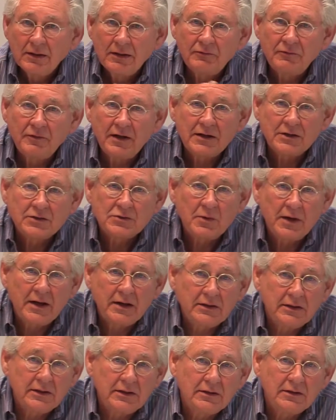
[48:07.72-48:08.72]

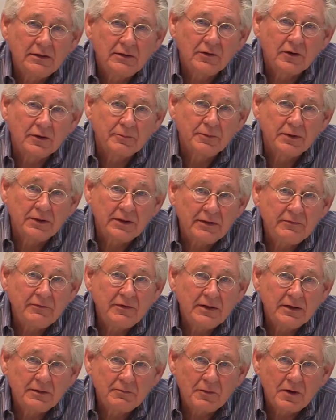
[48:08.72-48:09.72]
Venezuelan or
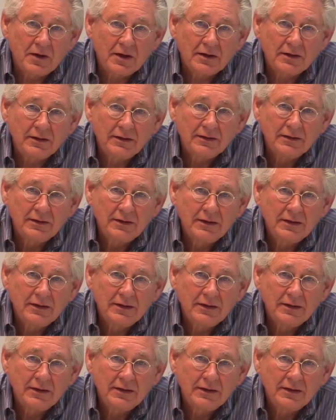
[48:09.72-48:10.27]
Bolivian model,